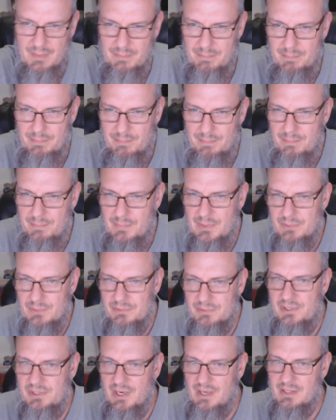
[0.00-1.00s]
Milk
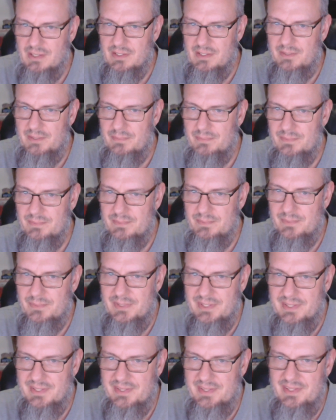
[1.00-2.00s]
chocolate
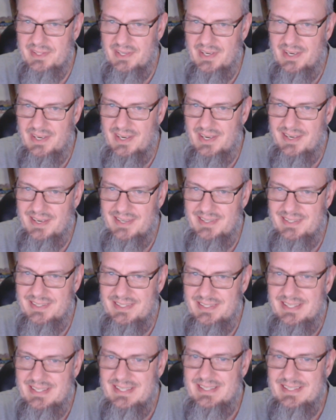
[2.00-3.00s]
with
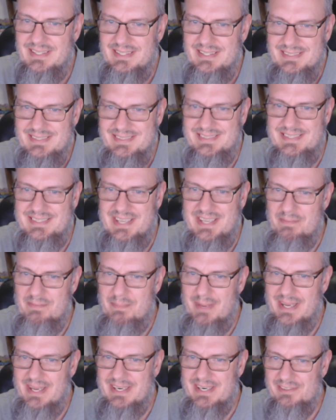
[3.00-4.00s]
Steve
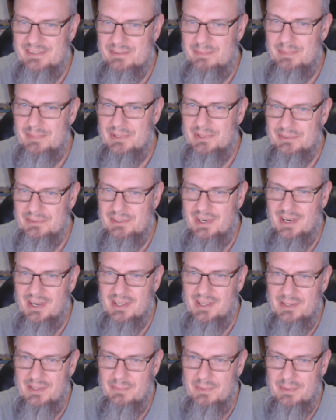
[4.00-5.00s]
Maddox milk
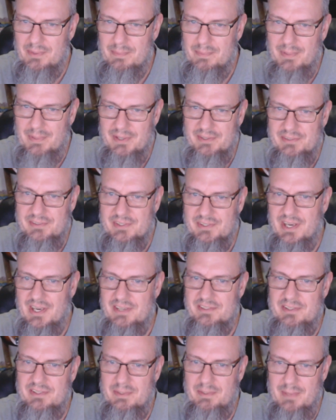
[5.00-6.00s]
chocolate with
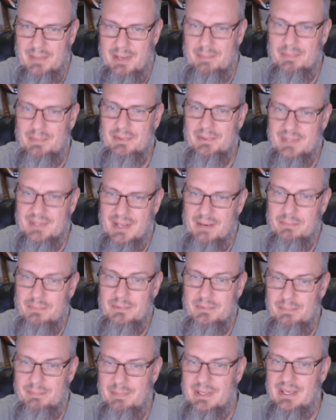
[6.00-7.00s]
butterscotch and maple. That
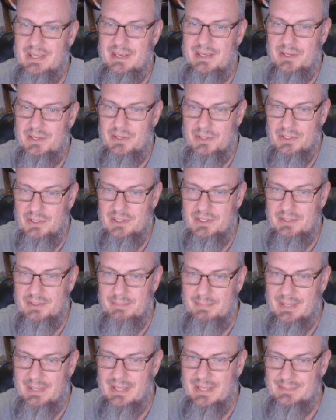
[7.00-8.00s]
would be good,
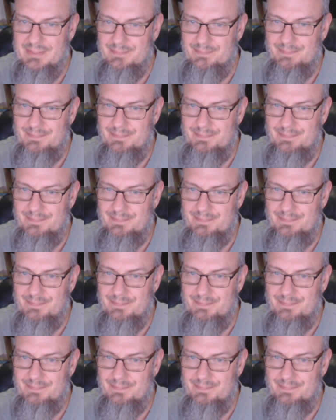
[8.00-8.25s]
man.